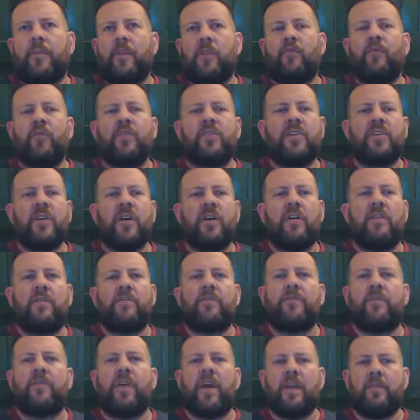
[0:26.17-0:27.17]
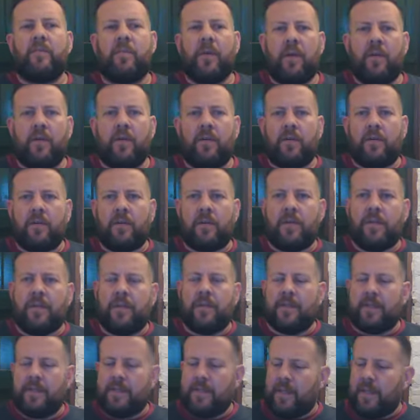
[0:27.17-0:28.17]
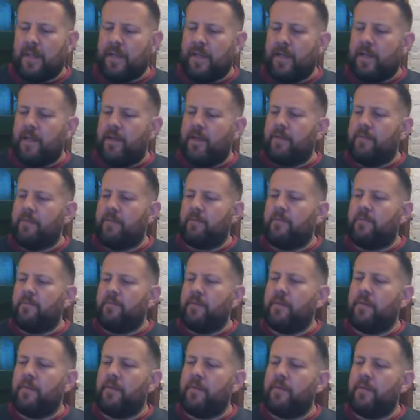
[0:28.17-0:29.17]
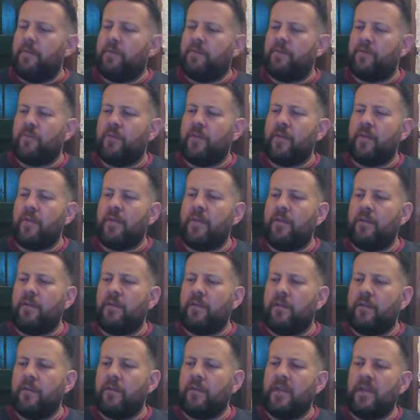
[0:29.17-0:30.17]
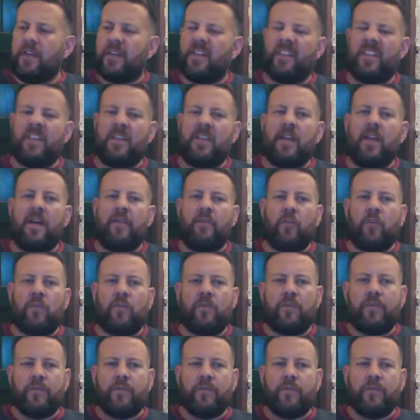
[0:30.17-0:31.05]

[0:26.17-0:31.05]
Reserve Vapor Lock with a 3 nicotine level.